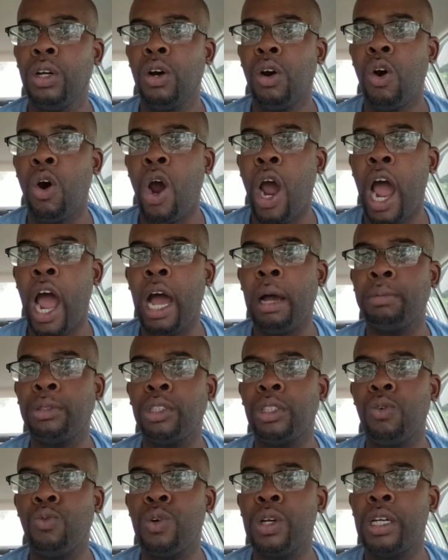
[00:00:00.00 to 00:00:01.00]
or
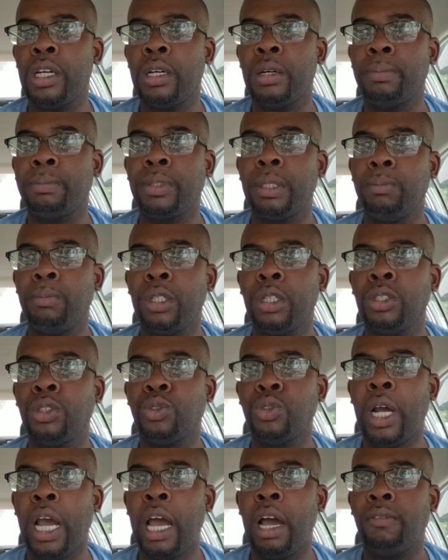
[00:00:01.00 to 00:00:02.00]
option where premier
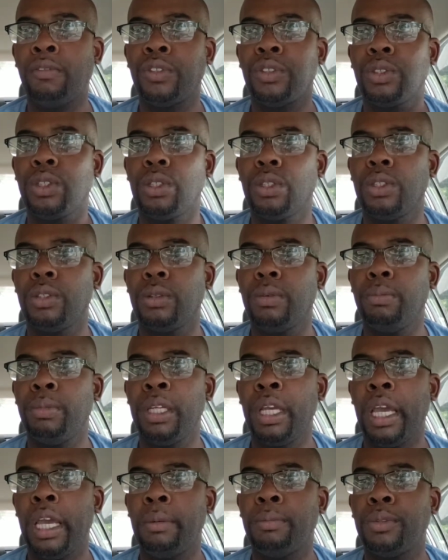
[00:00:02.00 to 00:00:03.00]
drivers could
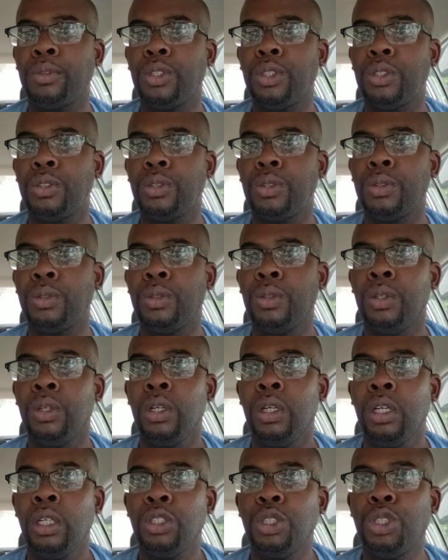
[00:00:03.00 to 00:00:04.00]
be able to
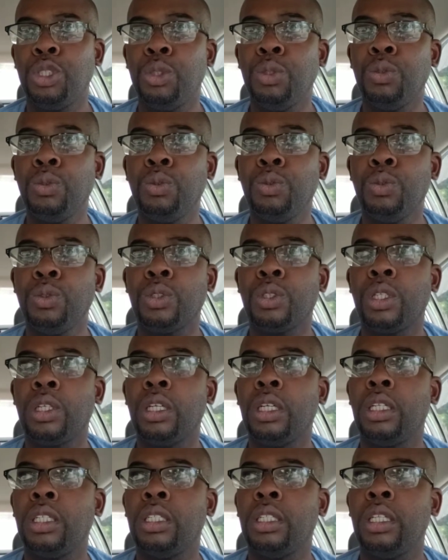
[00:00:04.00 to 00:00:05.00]
choose
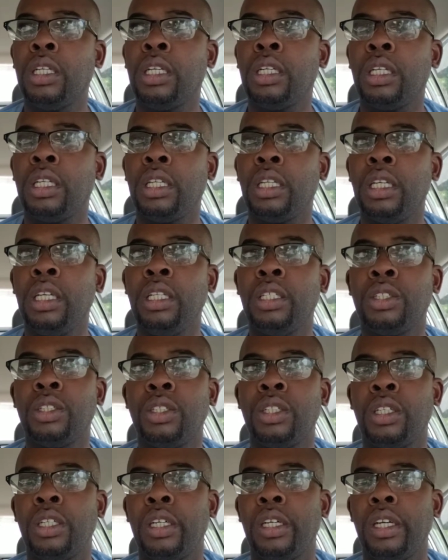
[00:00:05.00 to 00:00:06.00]
they
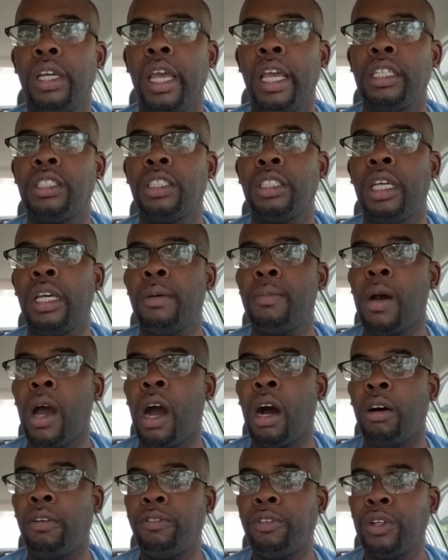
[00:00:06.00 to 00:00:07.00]
either accept
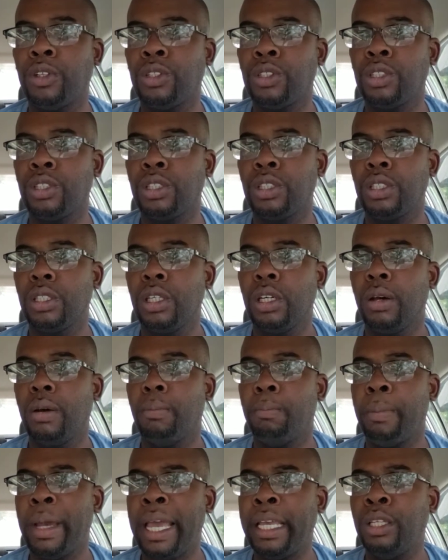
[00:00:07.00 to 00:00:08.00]
offers
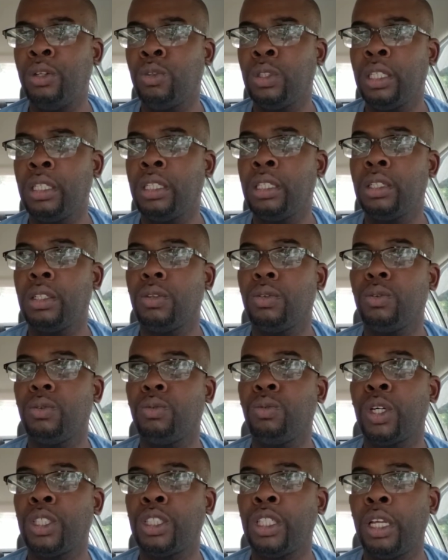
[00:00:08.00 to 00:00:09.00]
manually
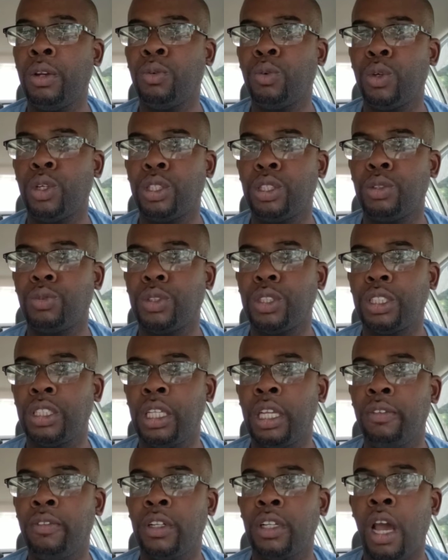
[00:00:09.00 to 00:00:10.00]
once they were to
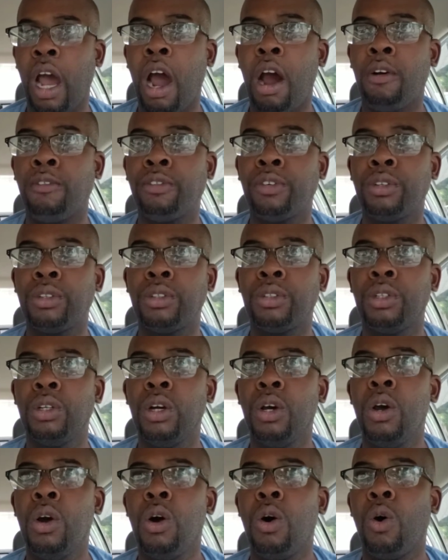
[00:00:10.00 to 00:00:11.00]
receive an offer
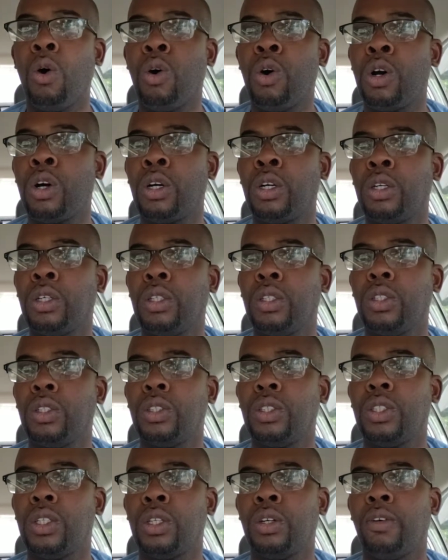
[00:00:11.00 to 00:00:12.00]
or
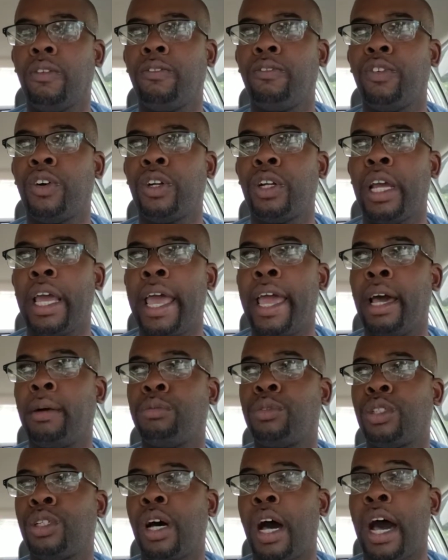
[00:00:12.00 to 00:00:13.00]
to, for the
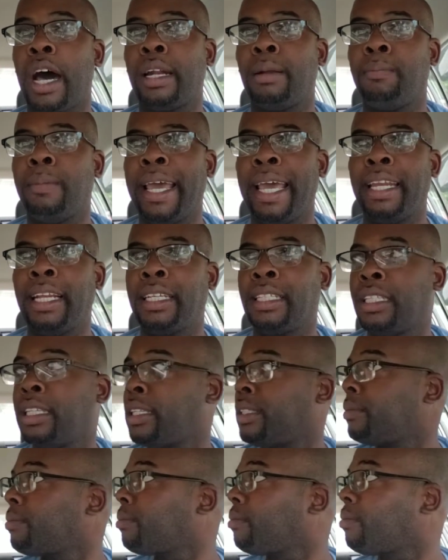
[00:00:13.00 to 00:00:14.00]
app to
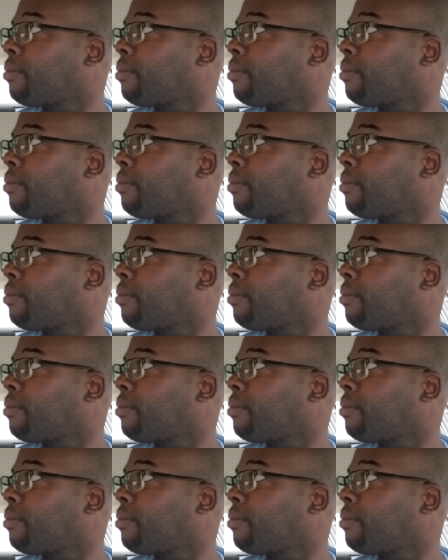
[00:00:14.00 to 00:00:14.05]
automatically